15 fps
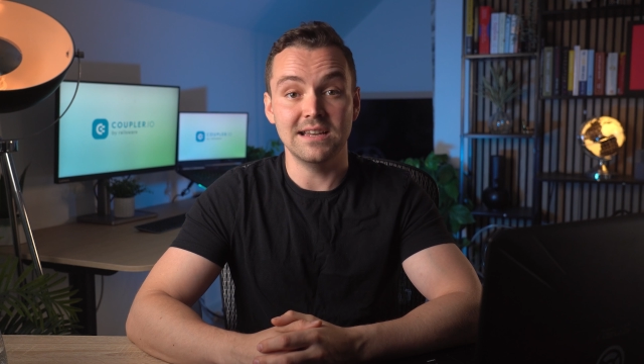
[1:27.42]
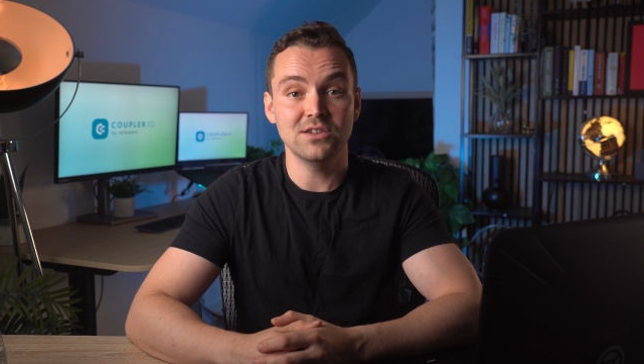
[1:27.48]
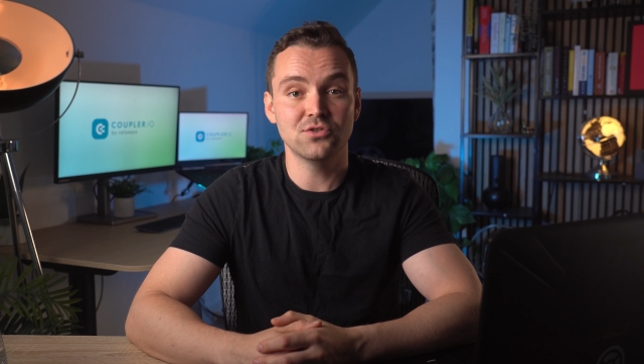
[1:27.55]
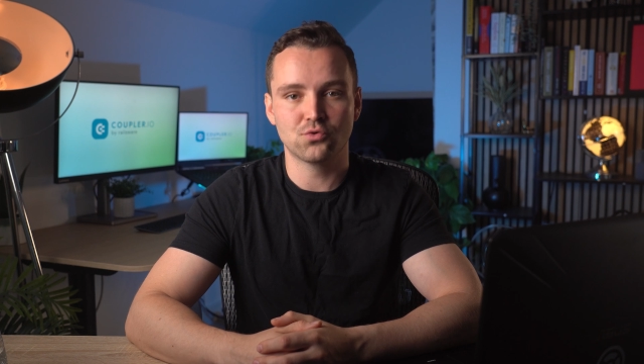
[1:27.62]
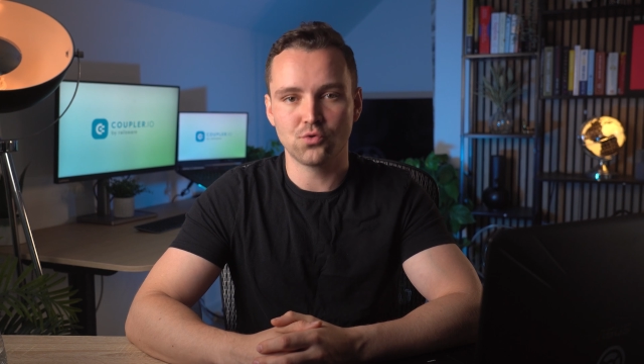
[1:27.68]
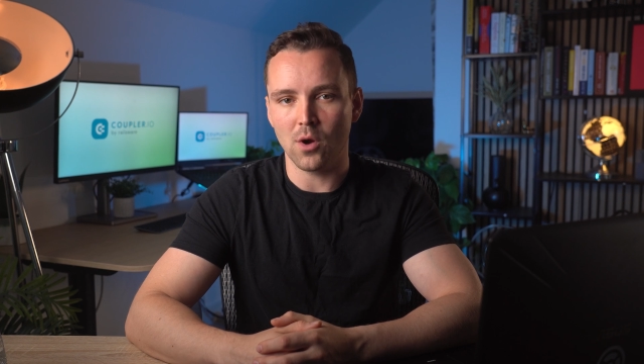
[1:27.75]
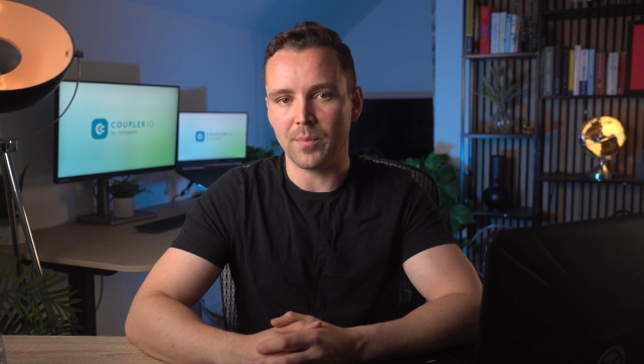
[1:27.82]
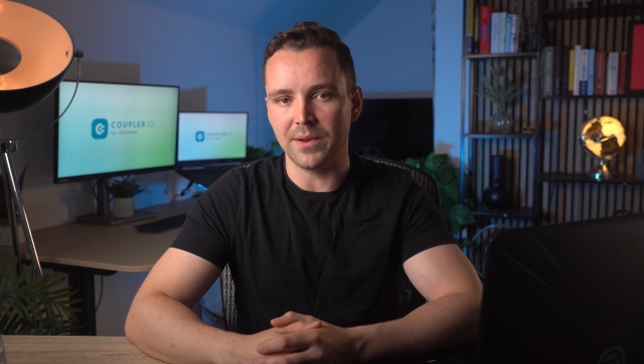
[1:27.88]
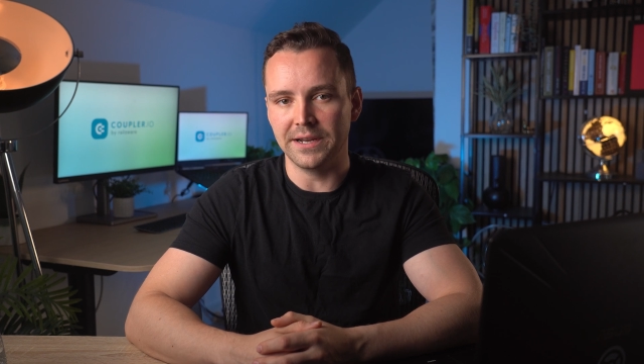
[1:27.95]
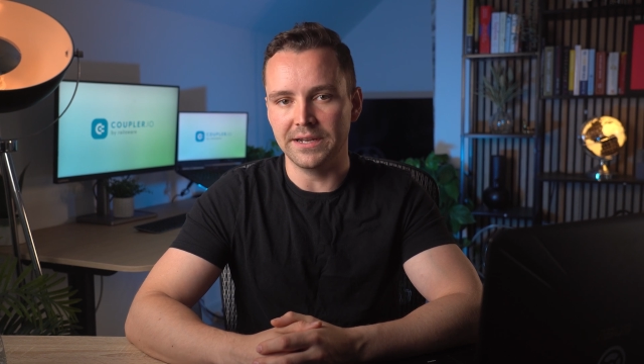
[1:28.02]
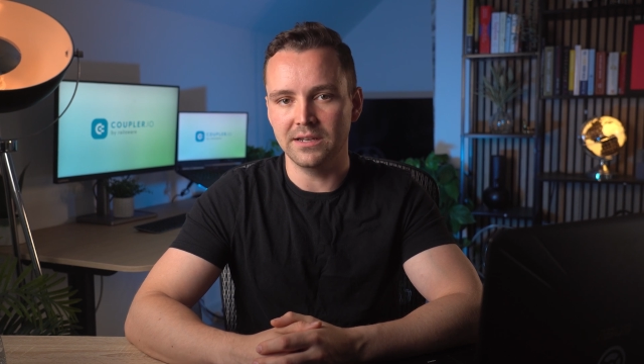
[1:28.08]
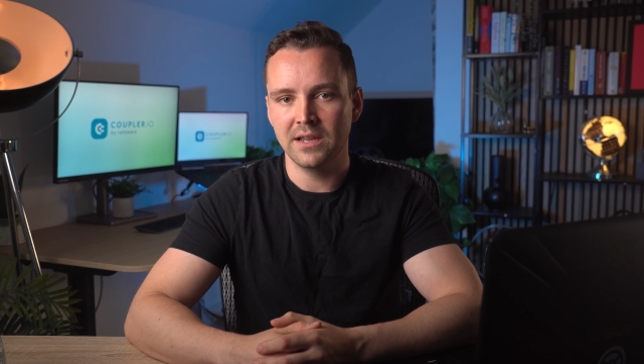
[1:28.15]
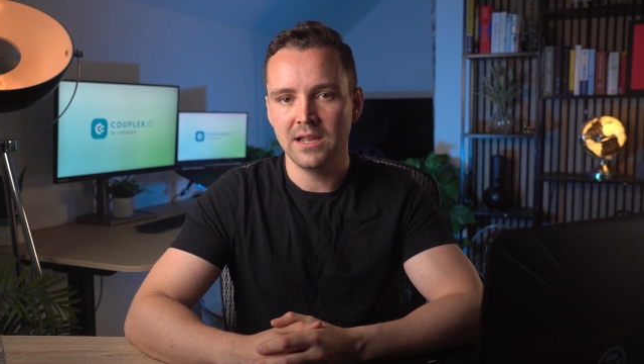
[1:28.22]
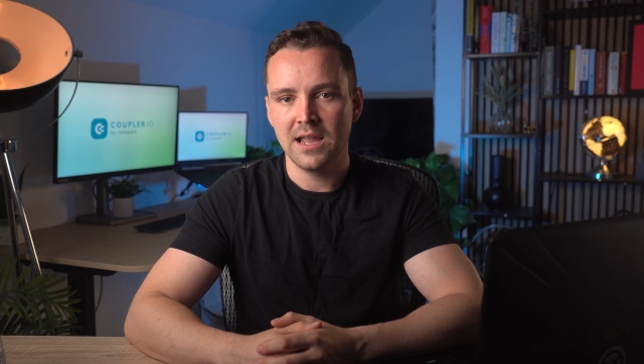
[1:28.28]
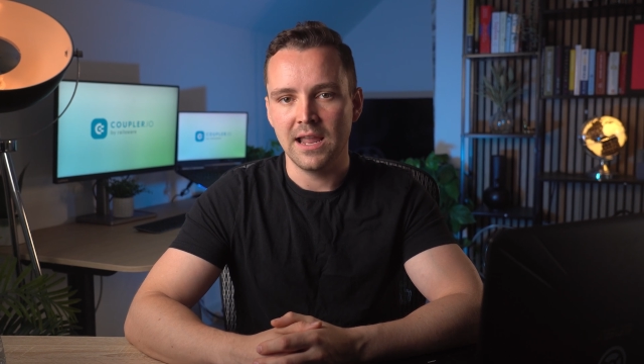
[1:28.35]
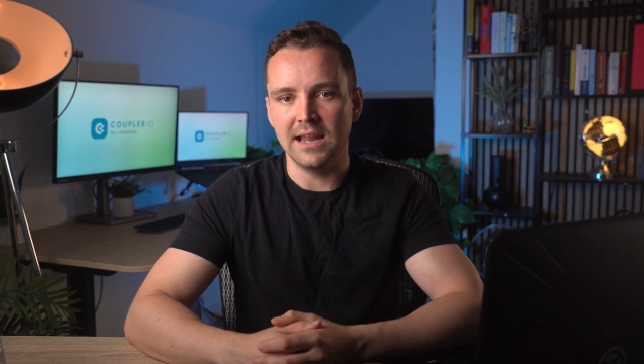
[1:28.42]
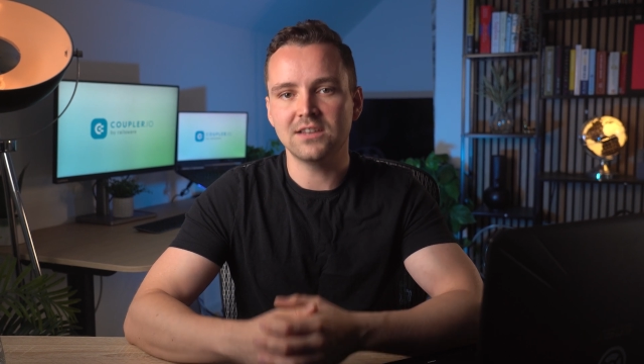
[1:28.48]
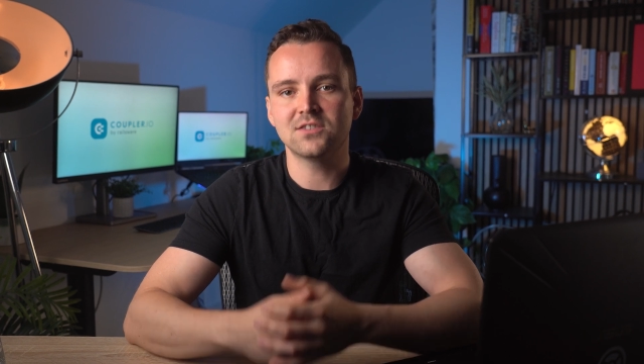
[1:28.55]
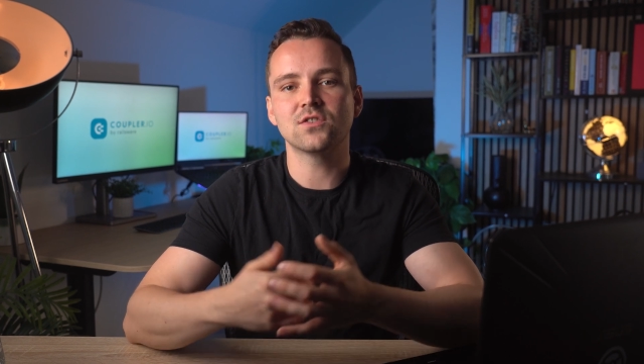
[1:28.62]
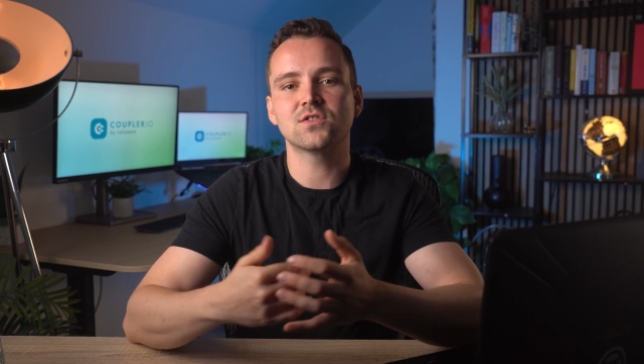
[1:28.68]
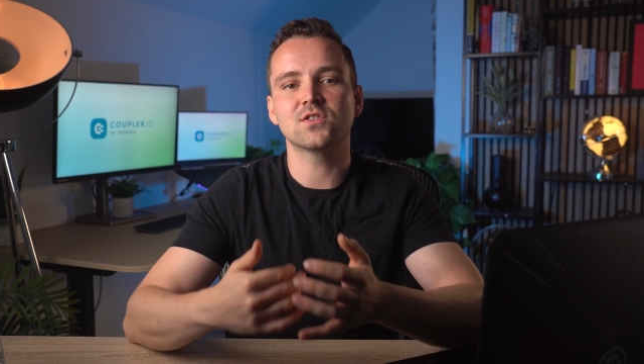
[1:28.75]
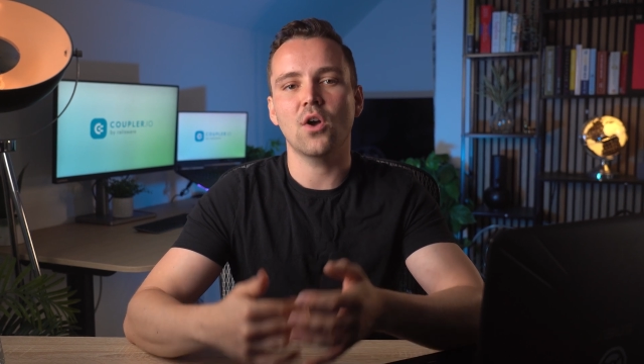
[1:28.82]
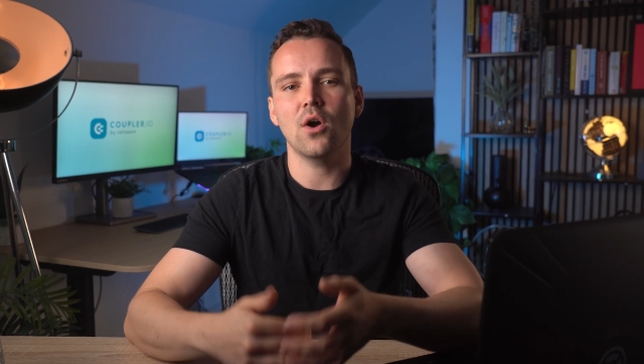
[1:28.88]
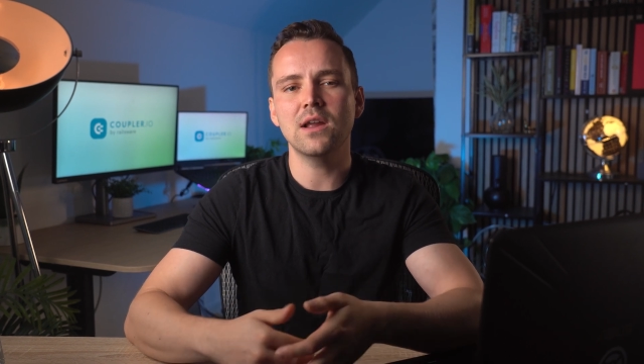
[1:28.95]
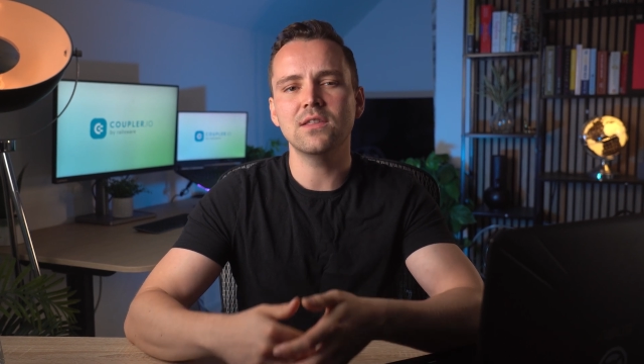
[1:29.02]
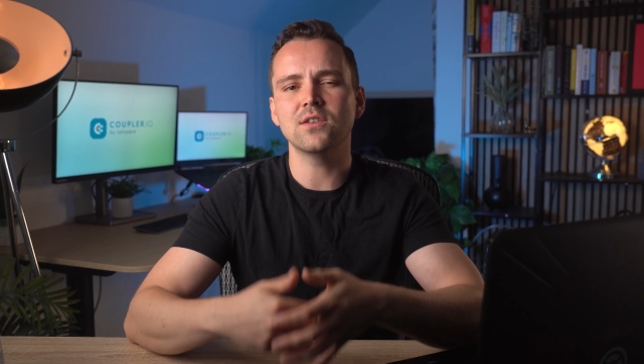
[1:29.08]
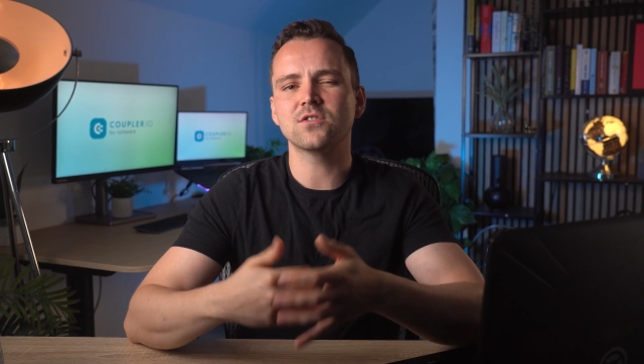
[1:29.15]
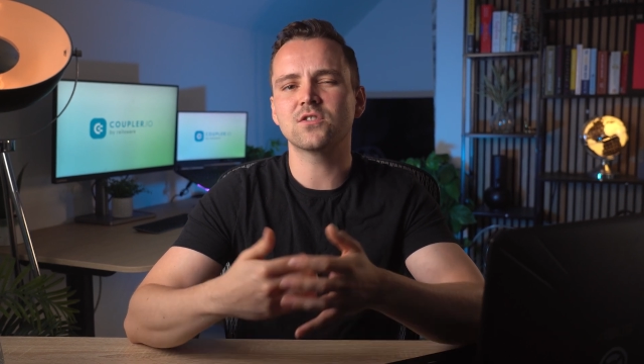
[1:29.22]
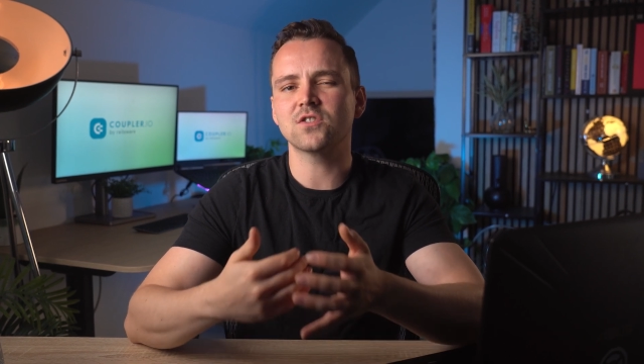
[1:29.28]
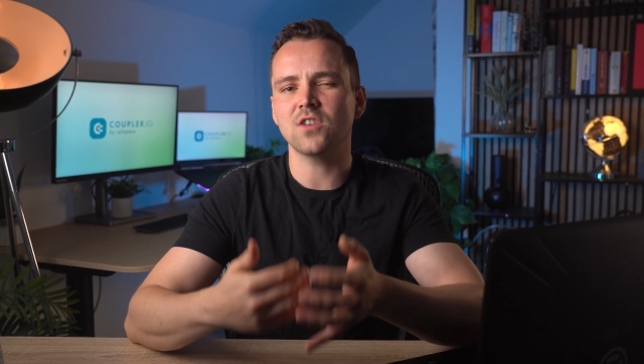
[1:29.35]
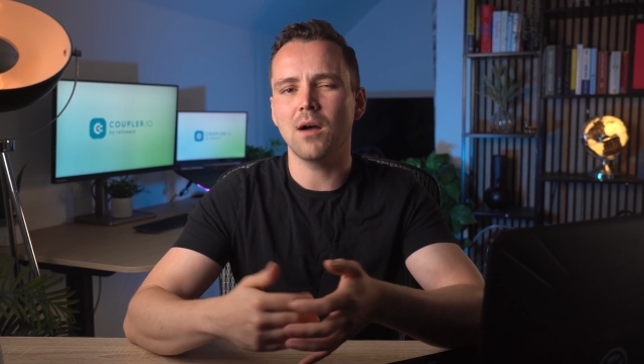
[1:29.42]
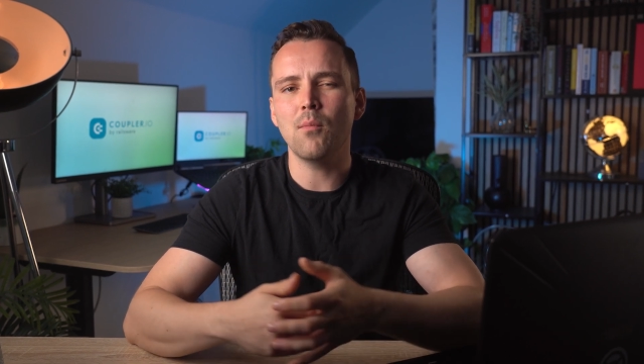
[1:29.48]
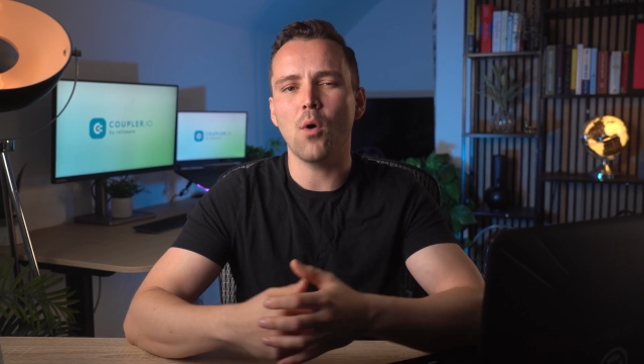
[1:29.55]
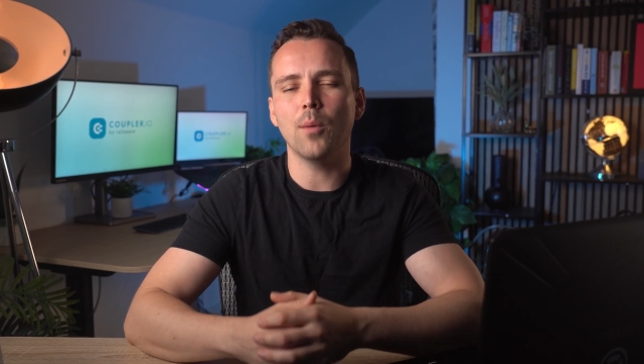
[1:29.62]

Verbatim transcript: is dropping, it's a sign that some